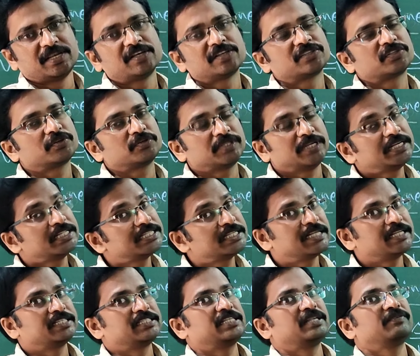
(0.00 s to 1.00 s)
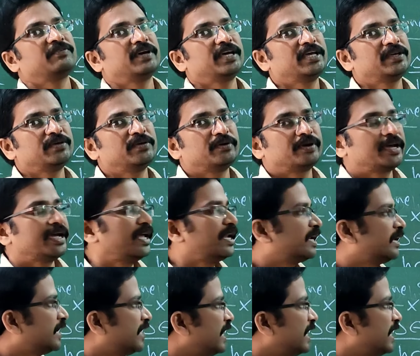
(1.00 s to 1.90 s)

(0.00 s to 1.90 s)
So that is the reason why you can